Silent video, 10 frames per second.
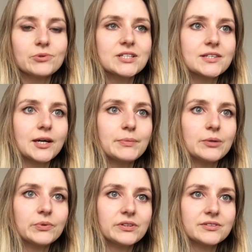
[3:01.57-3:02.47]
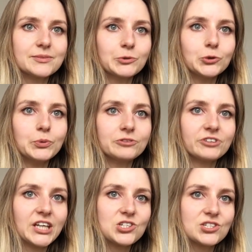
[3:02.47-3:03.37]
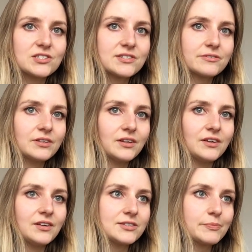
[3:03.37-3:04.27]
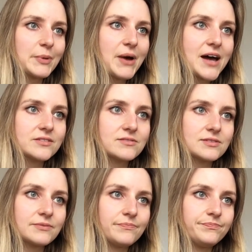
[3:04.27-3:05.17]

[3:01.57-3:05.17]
way to come up with some cool modifications to my patterns.